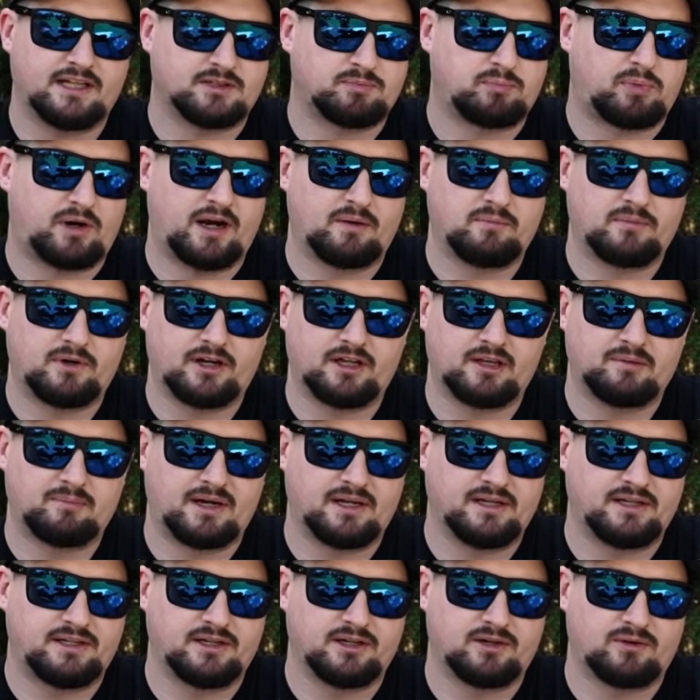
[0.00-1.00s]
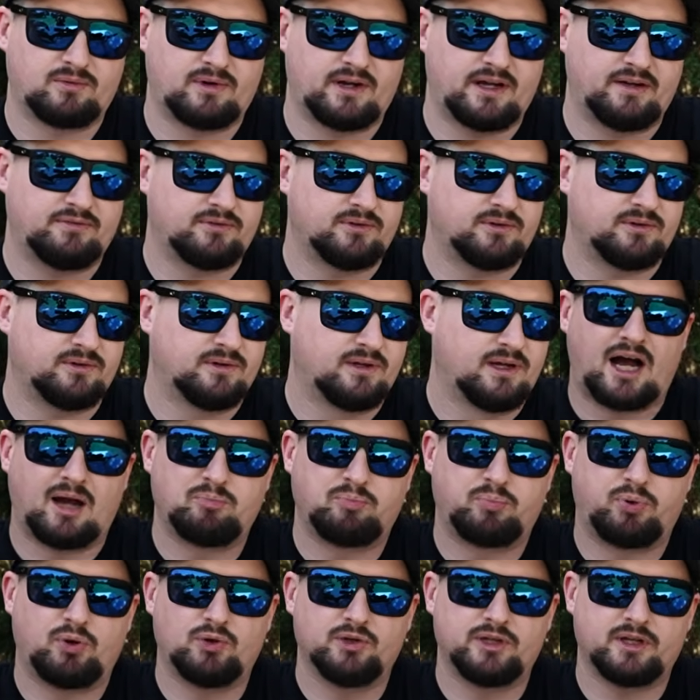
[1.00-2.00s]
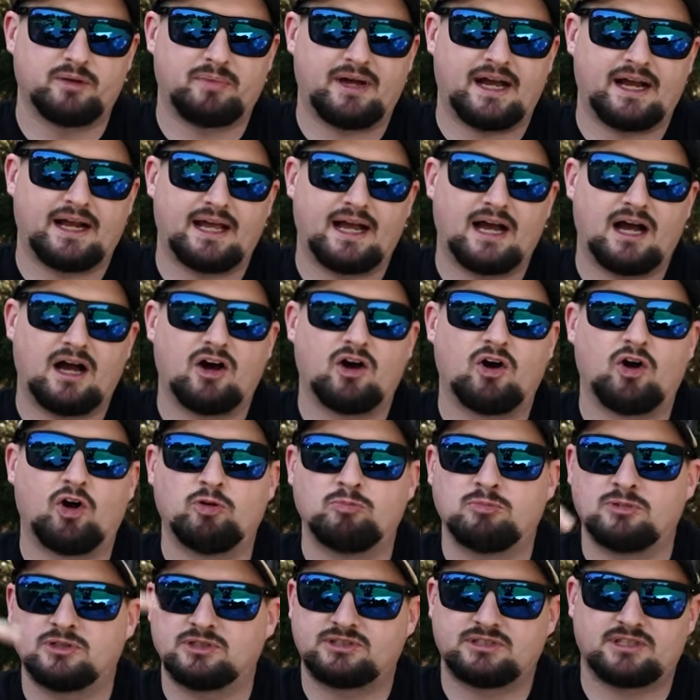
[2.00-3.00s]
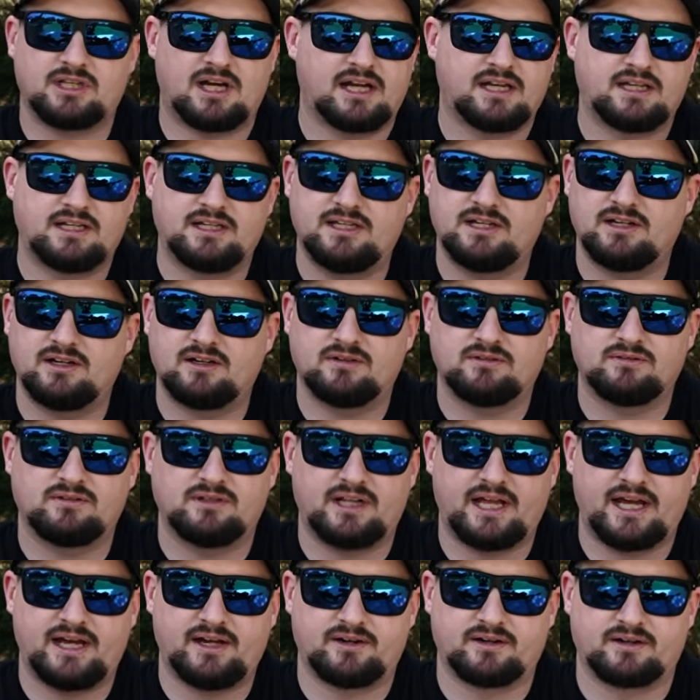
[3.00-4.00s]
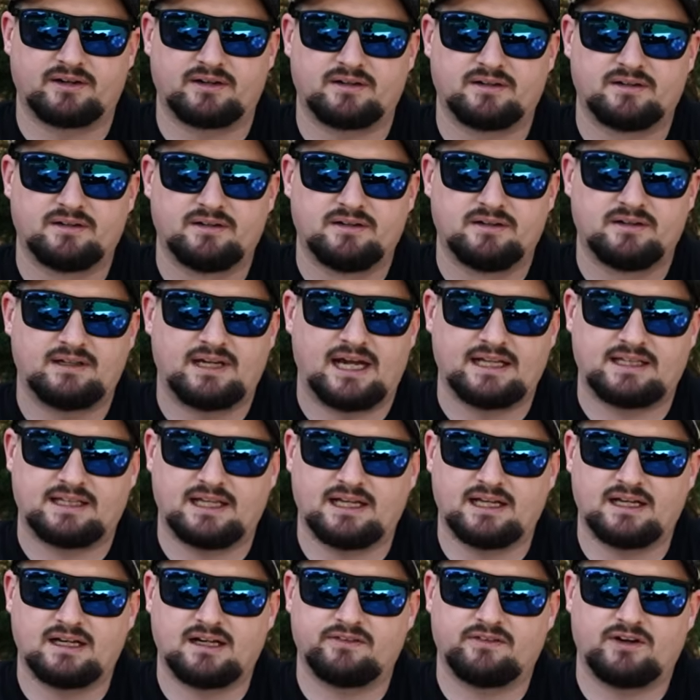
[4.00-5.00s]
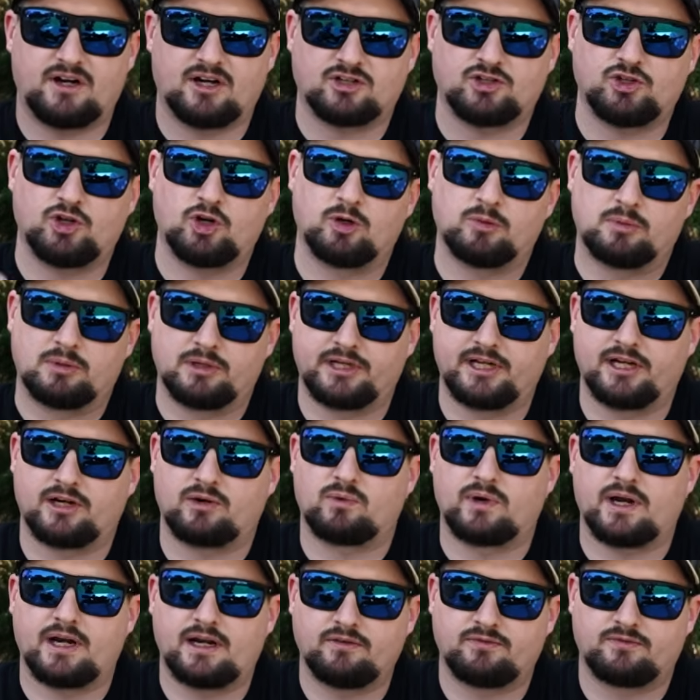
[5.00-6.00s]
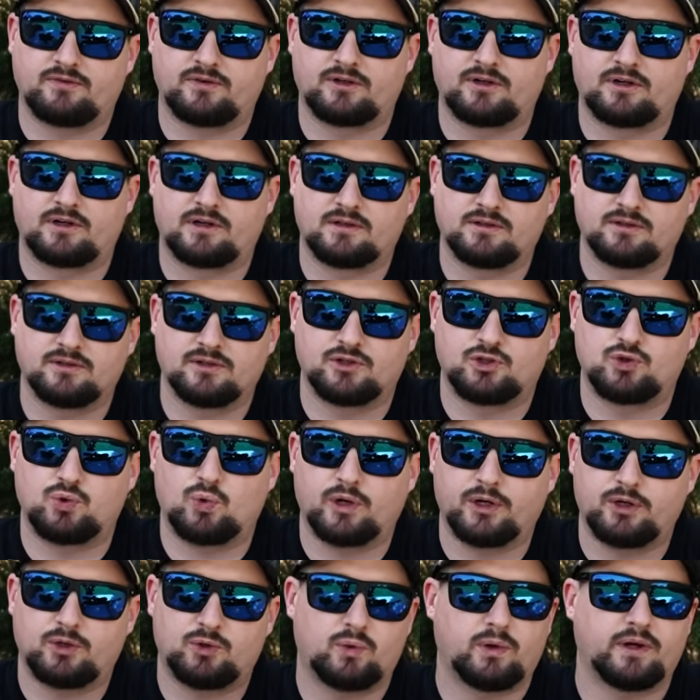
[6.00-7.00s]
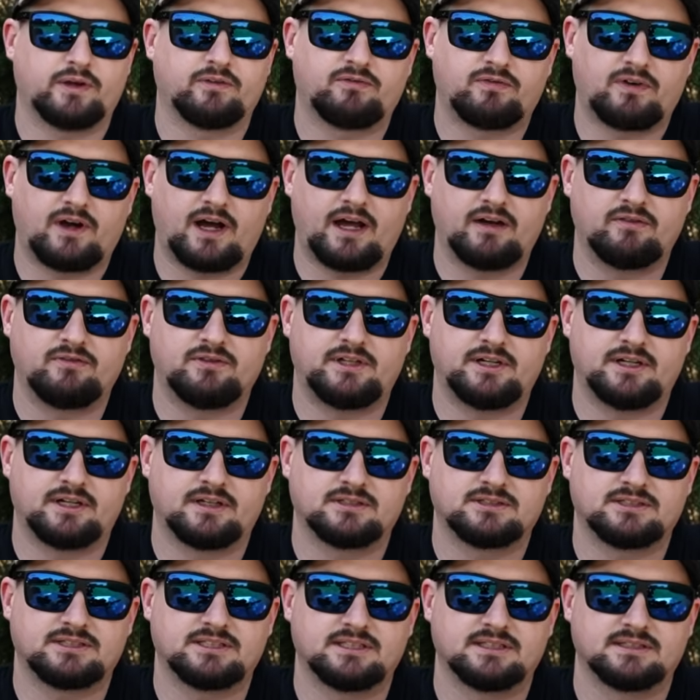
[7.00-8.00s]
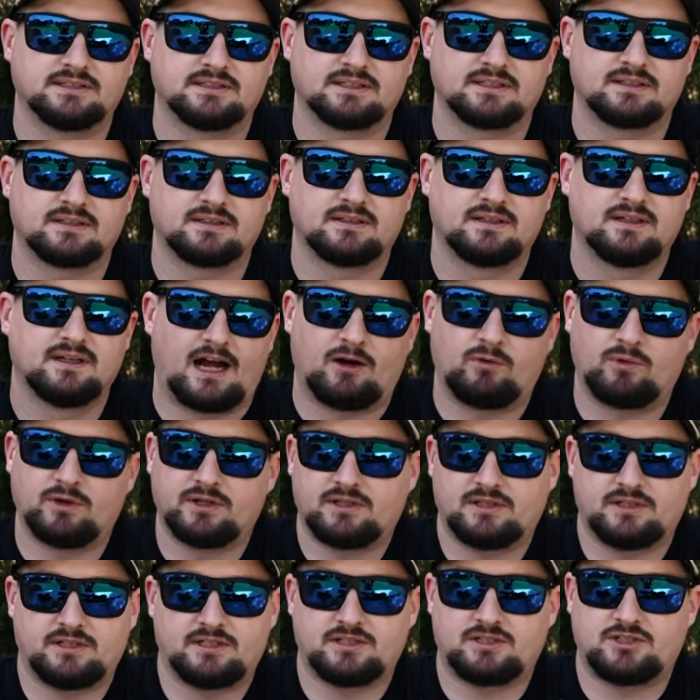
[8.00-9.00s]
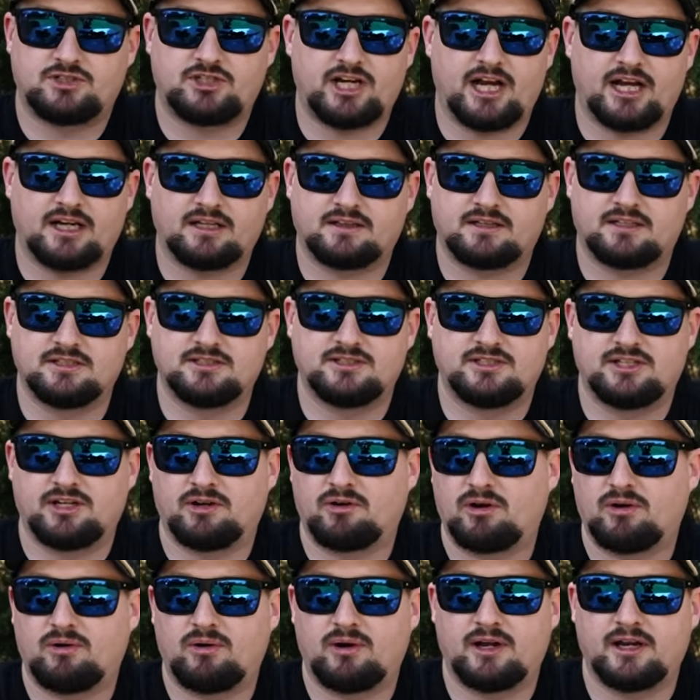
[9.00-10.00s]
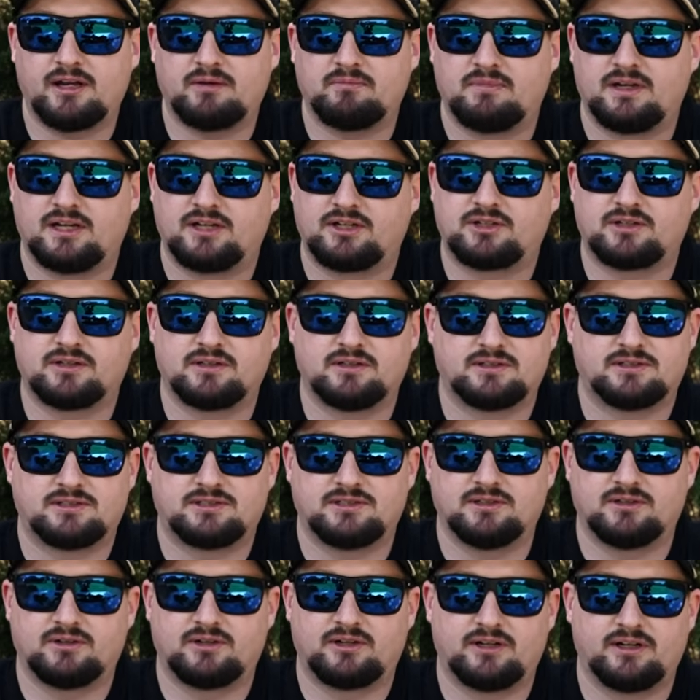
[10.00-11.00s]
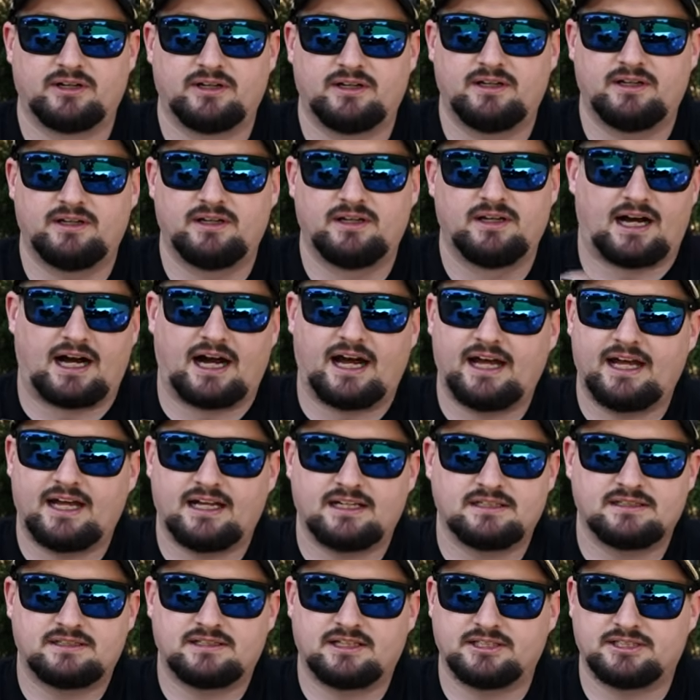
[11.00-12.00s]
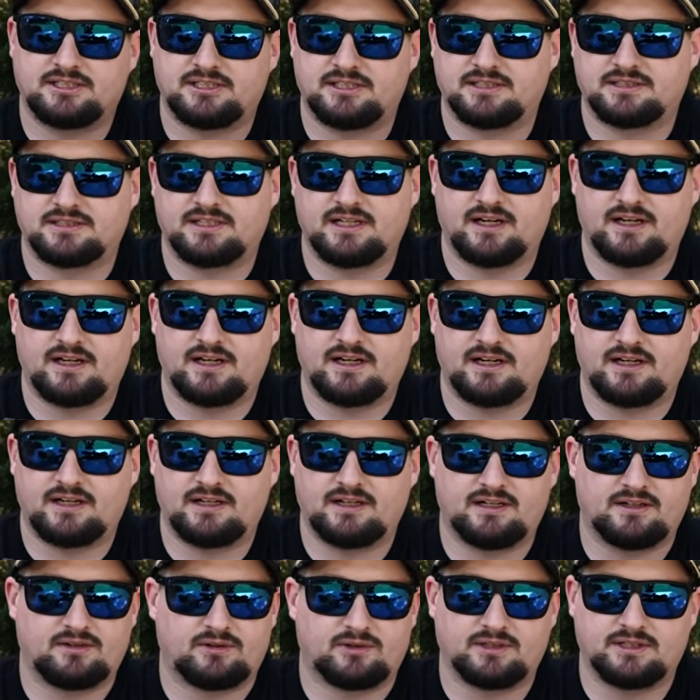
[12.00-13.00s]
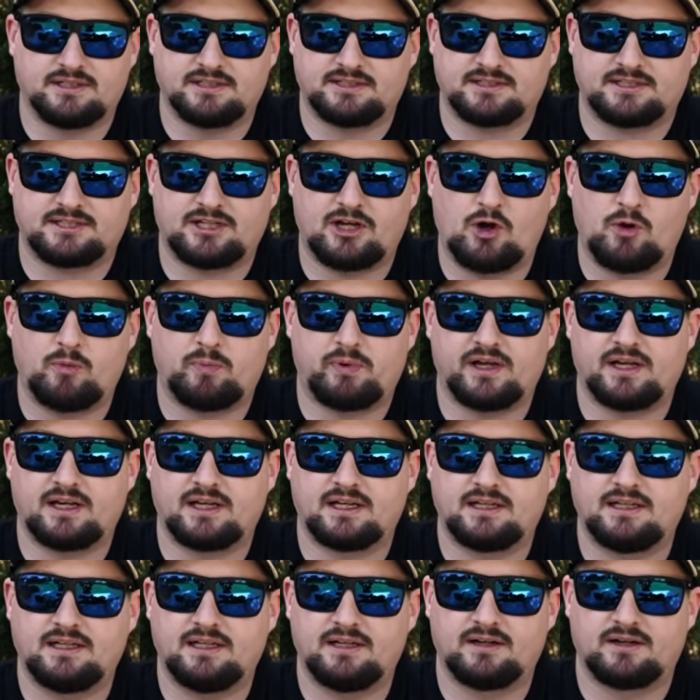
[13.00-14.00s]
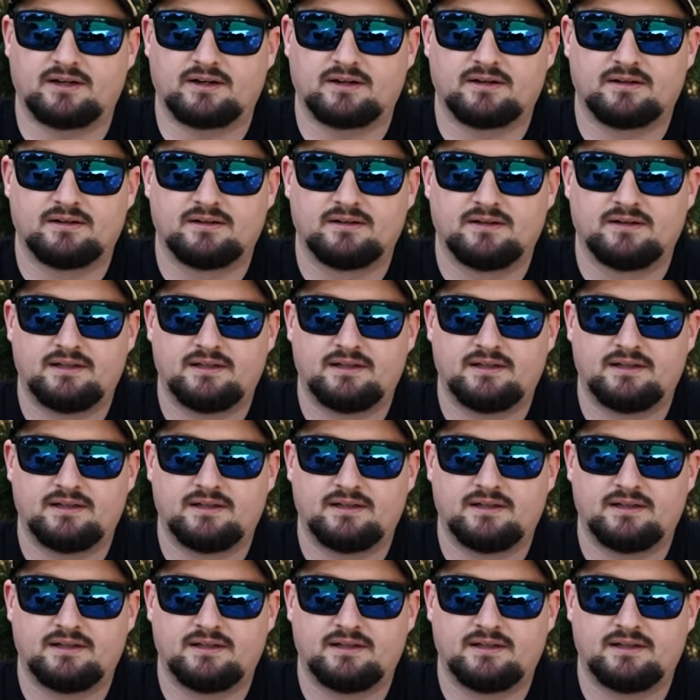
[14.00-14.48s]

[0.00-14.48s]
It's primarily my deer rifle. I pulled it back out almost a year later at the end of October, getting ready for the 2025 deer season. I went to just check the zero on it, make sure it's still good. I hadn't touched this gun or this scope in a year.